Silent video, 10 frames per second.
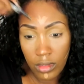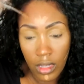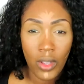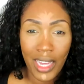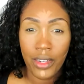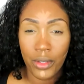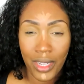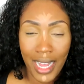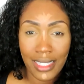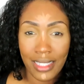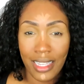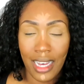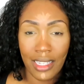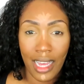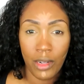So I know you guys see
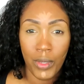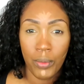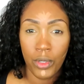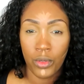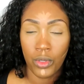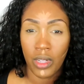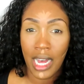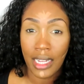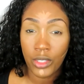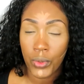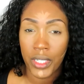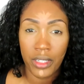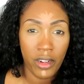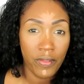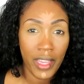a lot of people contouring
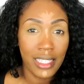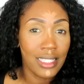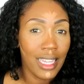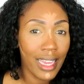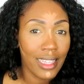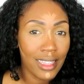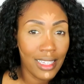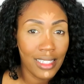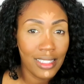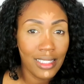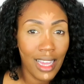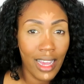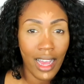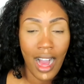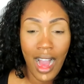their face like this.
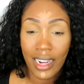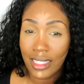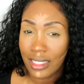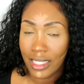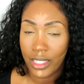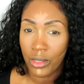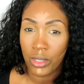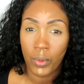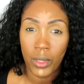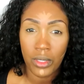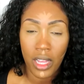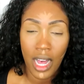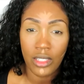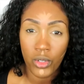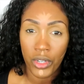Honestly, you're supposed to
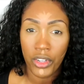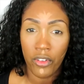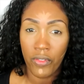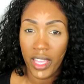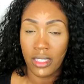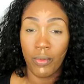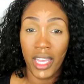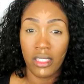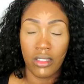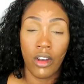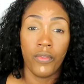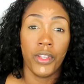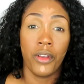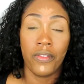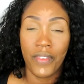contour your face based off
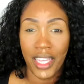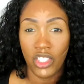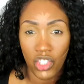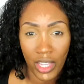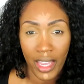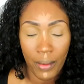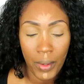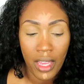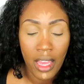of your face shape.